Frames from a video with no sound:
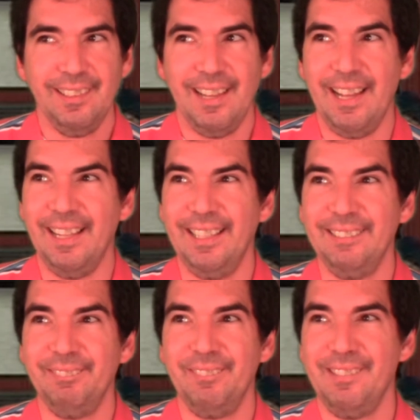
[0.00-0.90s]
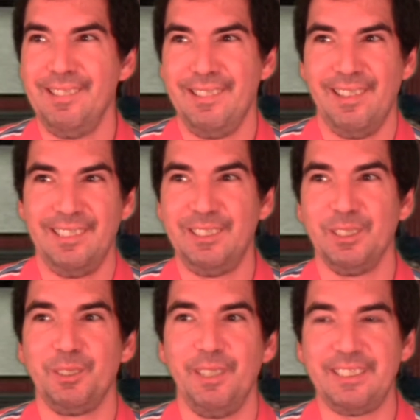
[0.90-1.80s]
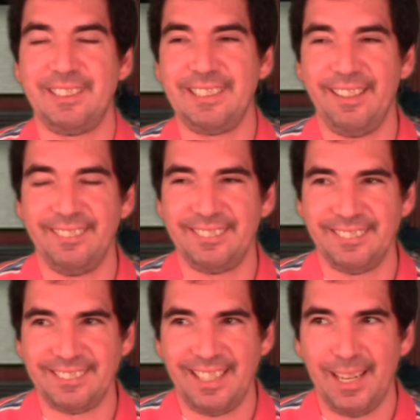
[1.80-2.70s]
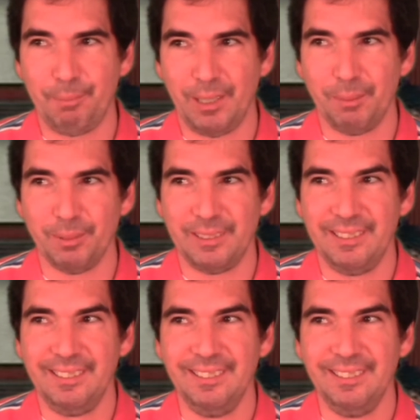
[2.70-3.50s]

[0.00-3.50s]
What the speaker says: And until the rest of the characters die, probably.